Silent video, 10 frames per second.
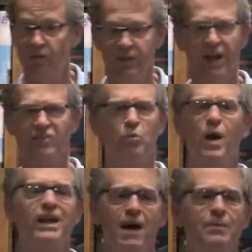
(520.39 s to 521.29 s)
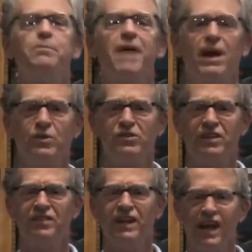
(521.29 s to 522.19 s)
And then I said, "Wait, I'm in a band with
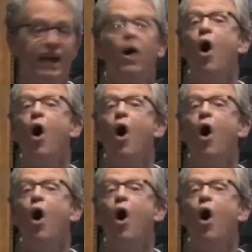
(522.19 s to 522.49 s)
Stephen King.